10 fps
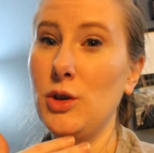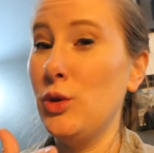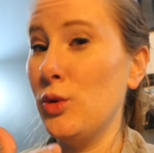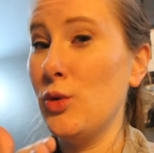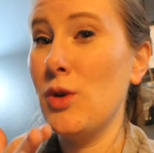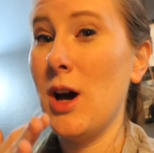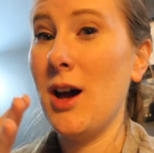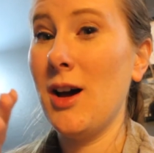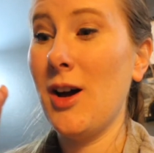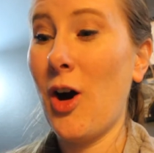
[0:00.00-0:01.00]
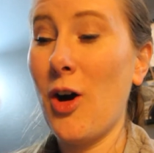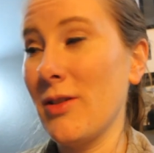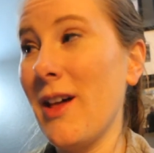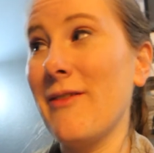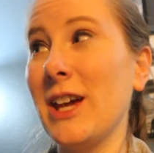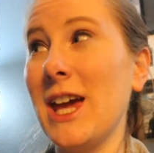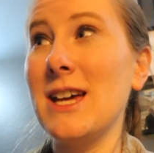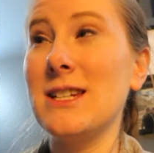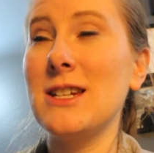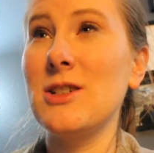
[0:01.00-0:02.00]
you aren't loving it?